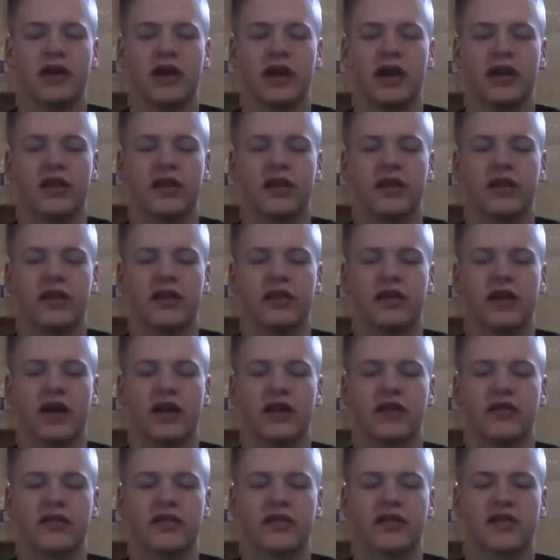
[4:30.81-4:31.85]
and the
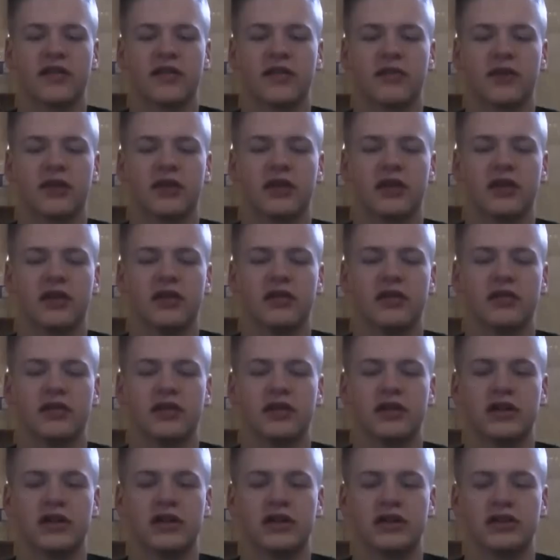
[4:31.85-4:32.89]
landing skids are pretty good,
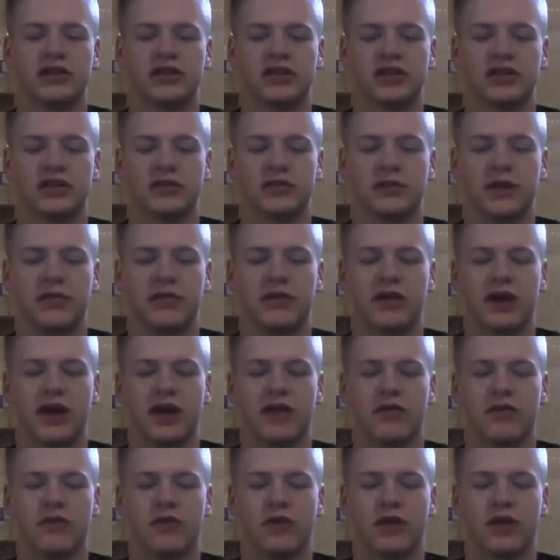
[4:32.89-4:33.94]
is just maybe
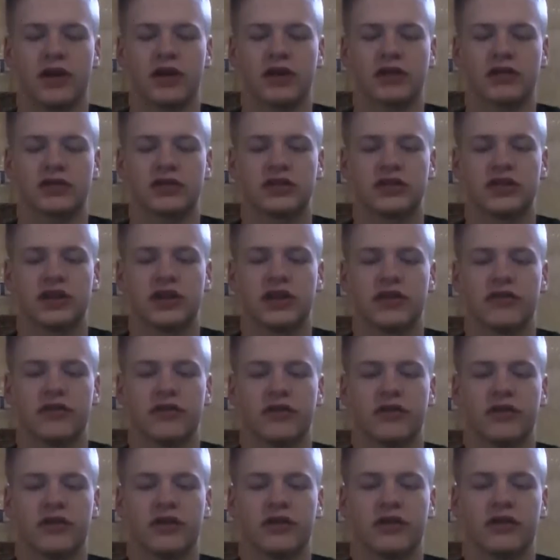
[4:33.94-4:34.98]
get one extra tail
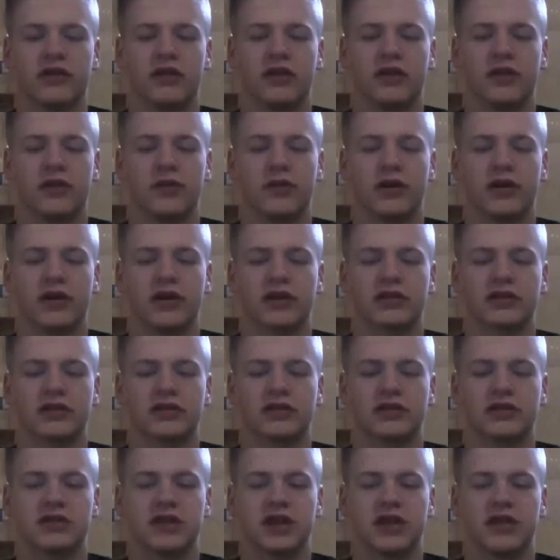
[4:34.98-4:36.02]
rotor and one
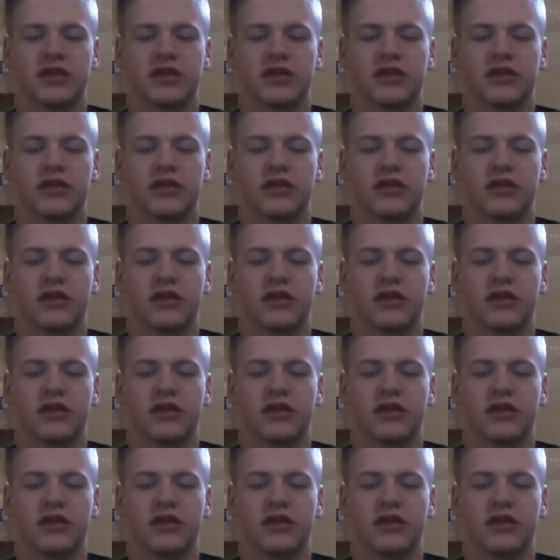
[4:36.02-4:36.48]
extra set of